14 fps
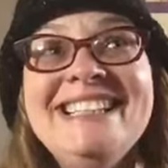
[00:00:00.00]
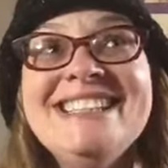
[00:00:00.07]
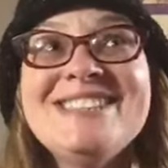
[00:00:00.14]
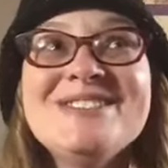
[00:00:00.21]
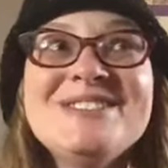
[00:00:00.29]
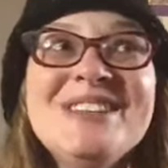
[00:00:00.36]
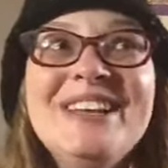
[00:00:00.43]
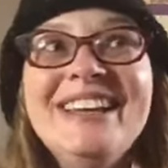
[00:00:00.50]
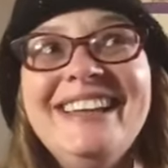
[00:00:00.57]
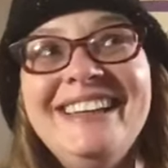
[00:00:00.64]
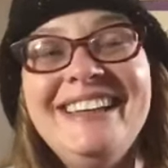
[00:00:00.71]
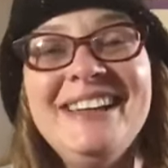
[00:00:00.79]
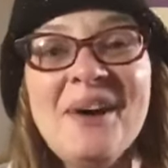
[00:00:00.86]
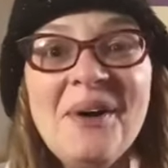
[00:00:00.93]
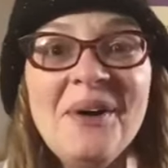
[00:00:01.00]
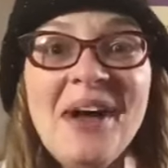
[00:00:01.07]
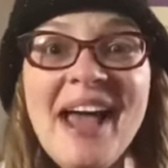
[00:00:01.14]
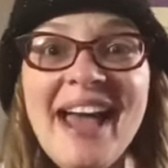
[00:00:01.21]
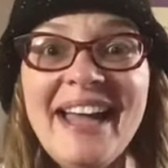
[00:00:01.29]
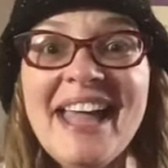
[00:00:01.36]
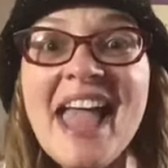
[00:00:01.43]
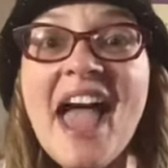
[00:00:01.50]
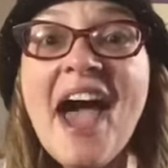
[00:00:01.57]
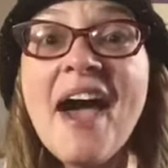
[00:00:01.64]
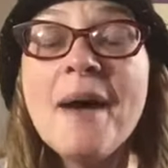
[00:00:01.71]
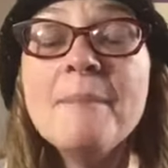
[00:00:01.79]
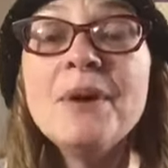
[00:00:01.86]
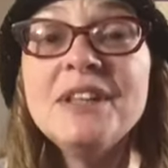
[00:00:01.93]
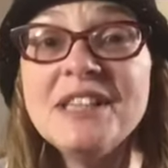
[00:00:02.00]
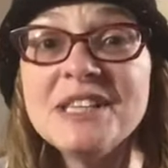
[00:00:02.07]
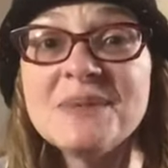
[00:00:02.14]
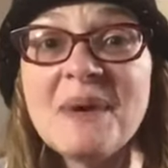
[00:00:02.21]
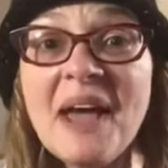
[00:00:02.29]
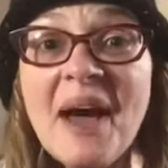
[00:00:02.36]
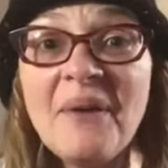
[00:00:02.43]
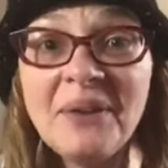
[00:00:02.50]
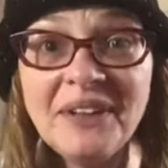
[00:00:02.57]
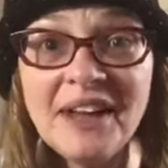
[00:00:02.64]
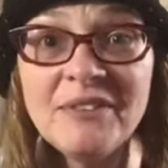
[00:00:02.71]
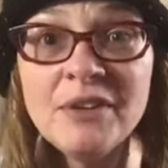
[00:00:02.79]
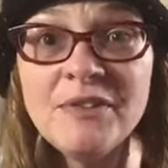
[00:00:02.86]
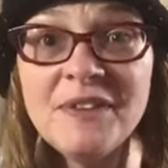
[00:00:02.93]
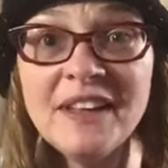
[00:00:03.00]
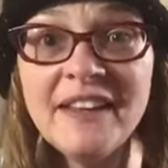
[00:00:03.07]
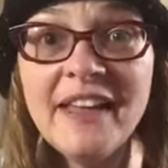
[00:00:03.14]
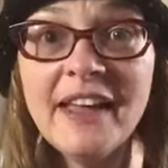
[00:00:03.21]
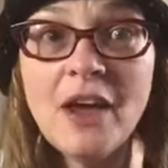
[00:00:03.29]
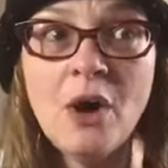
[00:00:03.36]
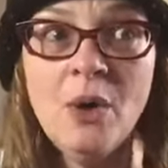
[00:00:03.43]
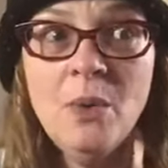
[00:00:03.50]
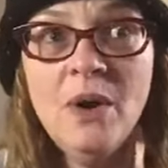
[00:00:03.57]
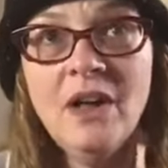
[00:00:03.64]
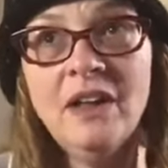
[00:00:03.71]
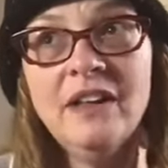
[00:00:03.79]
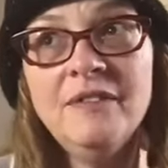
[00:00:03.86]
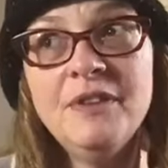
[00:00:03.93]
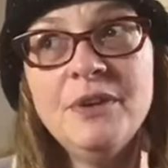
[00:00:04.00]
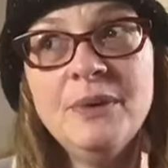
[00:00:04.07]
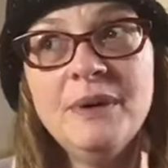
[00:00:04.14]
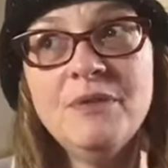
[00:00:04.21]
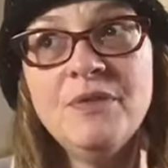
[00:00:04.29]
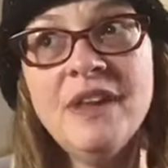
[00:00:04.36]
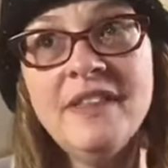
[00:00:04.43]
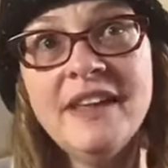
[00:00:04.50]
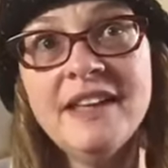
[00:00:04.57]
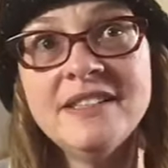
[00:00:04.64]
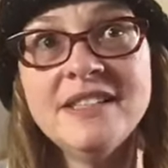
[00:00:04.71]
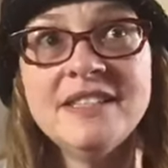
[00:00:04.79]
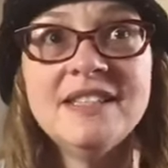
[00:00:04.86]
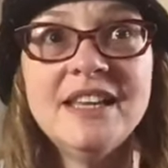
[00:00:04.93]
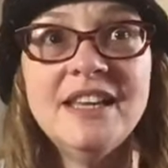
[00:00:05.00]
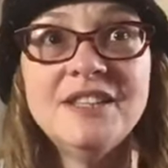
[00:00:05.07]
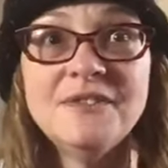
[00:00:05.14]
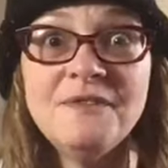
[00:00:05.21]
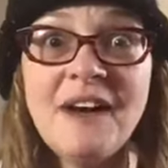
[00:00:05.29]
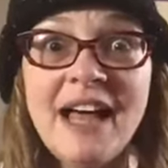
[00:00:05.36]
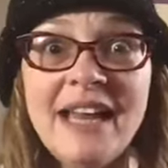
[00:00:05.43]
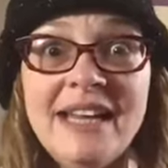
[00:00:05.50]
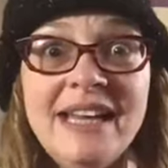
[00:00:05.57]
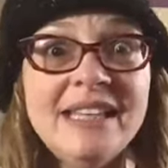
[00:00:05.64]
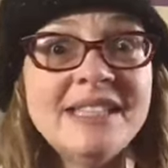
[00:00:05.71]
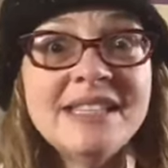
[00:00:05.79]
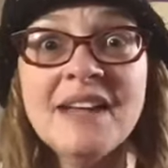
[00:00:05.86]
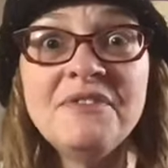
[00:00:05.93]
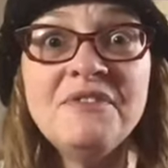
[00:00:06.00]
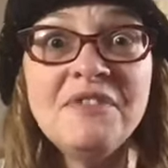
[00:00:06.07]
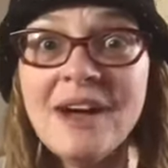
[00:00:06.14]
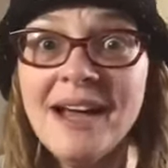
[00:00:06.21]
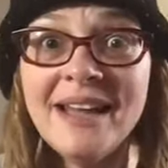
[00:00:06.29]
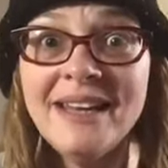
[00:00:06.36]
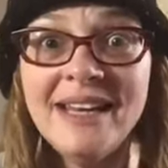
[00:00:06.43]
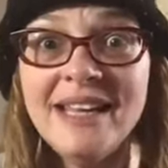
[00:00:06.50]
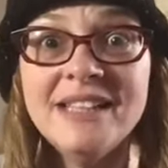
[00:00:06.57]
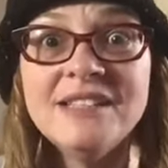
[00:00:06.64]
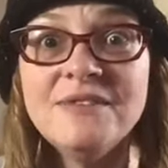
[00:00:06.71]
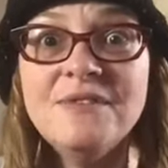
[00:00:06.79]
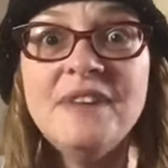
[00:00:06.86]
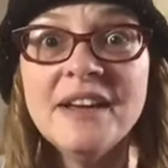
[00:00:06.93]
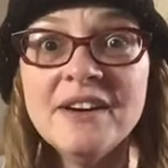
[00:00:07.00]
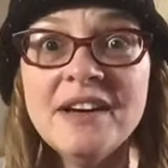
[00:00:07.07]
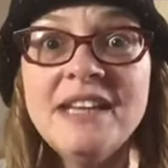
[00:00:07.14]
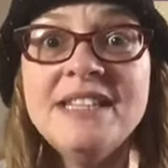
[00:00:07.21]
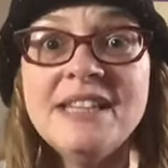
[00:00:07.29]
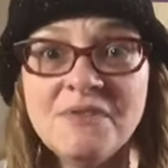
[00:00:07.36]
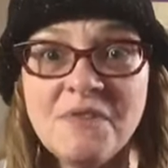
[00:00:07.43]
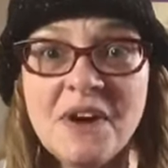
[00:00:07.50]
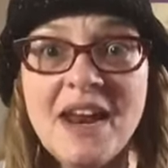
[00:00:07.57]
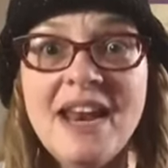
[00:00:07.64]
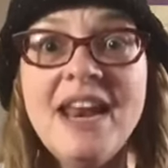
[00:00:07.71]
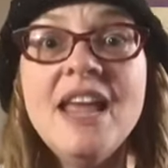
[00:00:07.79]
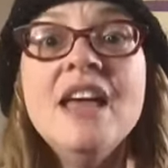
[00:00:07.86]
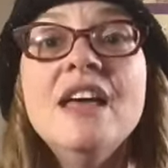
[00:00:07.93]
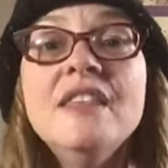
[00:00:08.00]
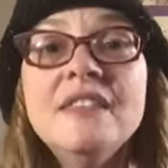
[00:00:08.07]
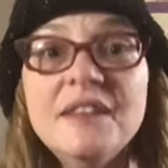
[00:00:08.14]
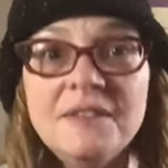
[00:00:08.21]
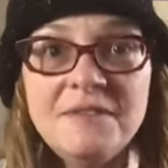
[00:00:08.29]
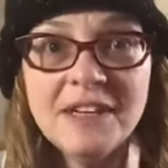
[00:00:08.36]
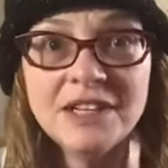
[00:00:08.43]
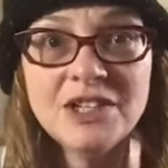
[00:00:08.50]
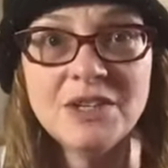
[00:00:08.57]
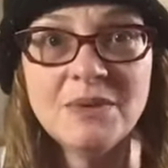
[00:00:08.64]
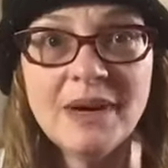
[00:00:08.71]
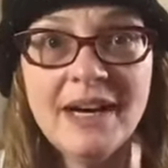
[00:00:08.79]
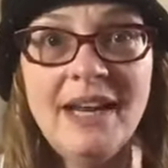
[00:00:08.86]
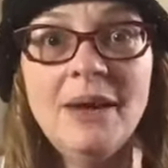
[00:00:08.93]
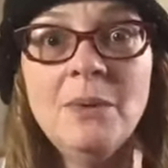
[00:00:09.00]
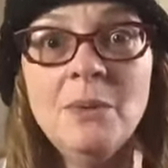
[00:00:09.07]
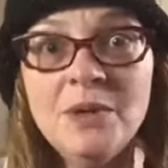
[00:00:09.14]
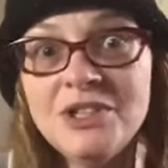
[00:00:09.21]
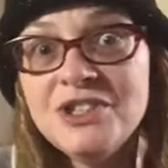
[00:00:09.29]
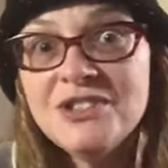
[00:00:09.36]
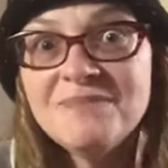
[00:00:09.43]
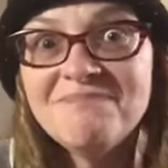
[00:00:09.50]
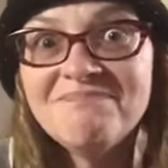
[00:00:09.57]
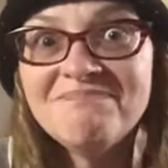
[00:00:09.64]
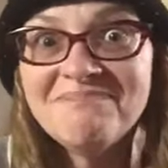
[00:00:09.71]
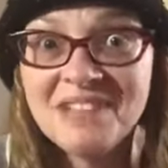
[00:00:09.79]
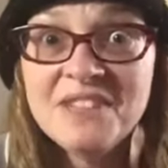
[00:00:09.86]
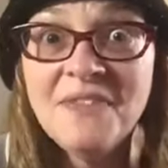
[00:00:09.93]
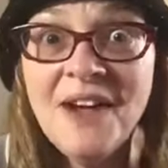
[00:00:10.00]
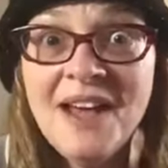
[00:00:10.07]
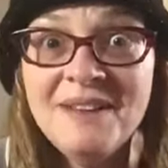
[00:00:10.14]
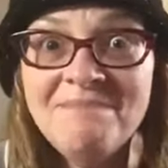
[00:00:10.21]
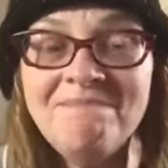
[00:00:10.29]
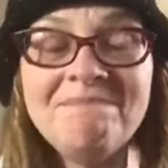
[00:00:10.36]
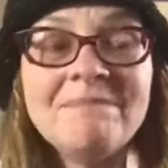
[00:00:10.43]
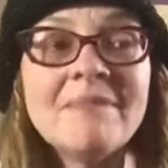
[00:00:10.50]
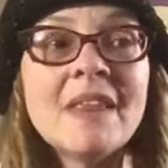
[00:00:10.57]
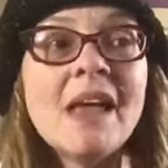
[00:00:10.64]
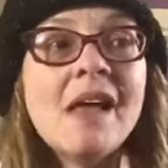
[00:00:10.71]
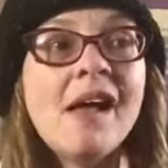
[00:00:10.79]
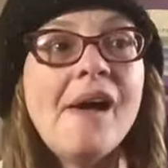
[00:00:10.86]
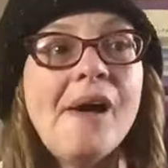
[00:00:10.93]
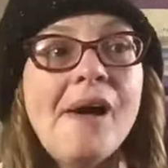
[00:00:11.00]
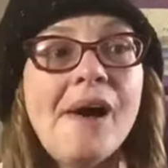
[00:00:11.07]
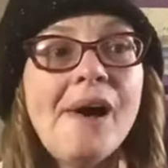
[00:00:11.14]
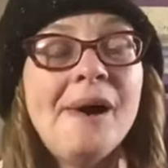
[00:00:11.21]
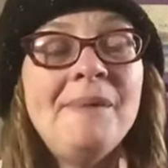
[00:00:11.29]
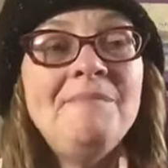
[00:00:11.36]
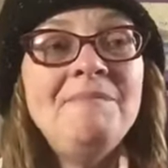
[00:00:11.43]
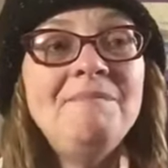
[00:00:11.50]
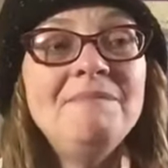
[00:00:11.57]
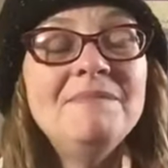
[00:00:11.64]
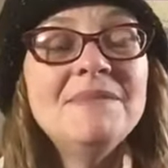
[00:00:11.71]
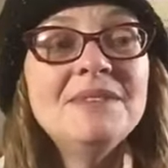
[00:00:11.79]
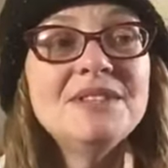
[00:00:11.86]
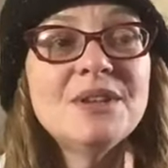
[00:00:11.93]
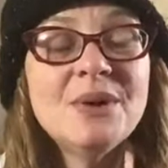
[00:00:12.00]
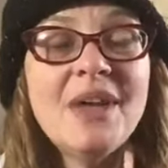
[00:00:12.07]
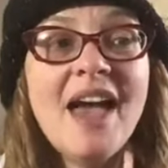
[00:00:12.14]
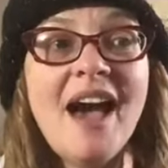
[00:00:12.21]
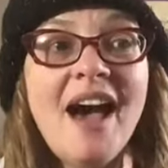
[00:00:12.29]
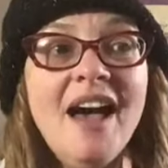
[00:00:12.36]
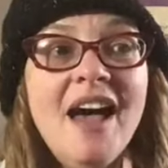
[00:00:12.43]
so, you know, hey, put it this way i will never feel like oh well if you're doing freelance it's it's fun it's not fun it's very different than fiction writing which is fun um, so yeah